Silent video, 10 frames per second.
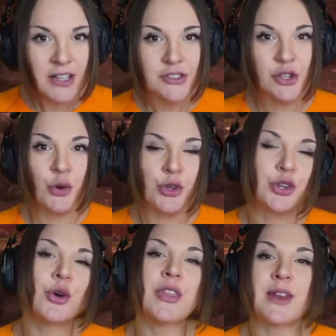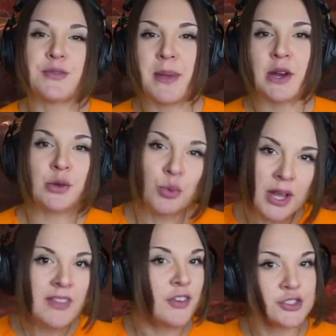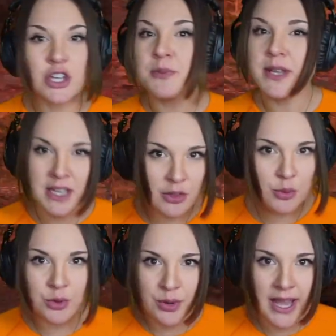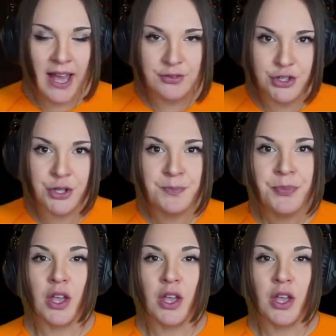so you know that if you parry one, there's going to be another one right after.